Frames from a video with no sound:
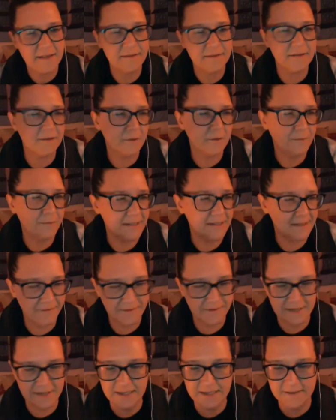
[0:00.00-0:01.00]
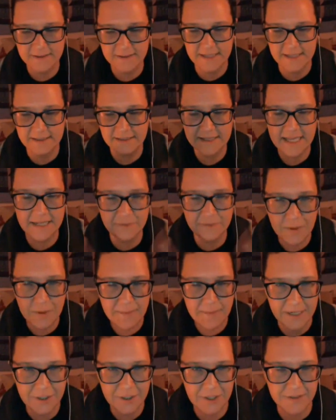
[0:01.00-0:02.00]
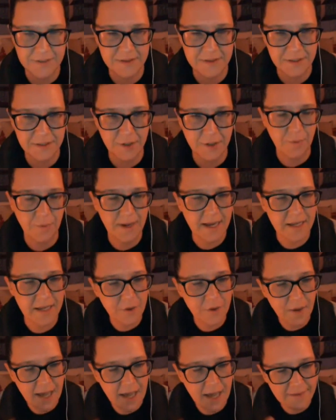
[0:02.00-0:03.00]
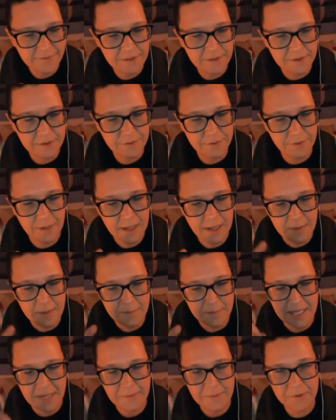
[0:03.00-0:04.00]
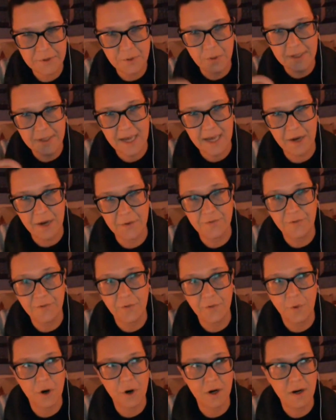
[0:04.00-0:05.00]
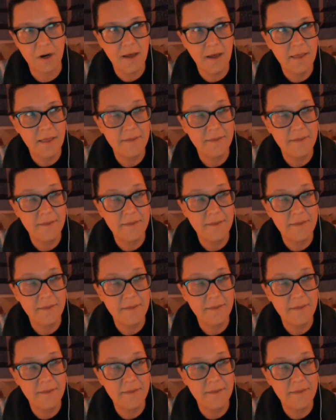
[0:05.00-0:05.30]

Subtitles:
little bits of things and then we make Jesus go away. You have to be able to account for